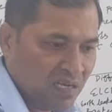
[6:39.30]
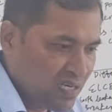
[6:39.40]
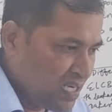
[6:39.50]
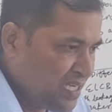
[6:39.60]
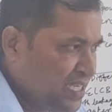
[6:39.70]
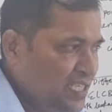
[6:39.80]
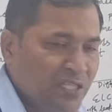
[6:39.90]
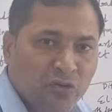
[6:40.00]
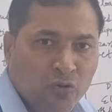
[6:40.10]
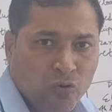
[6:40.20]
collected in
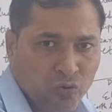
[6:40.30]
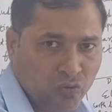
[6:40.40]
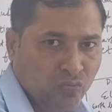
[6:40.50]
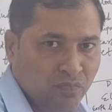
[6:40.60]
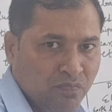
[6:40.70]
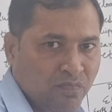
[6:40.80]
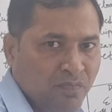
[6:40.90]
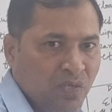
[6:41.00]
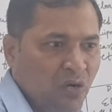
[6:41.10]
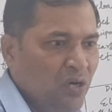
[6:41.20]
your whole room
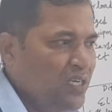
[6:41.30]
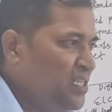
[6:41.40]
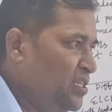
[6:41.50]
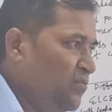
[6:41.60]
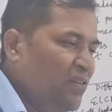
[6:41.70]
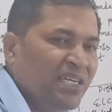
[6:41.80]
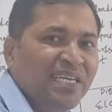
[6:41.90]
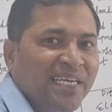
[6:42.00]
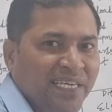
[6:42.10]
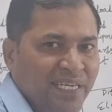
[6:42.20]
or in your working
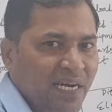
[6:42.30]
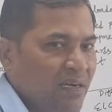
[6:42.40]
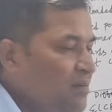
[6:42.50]
area.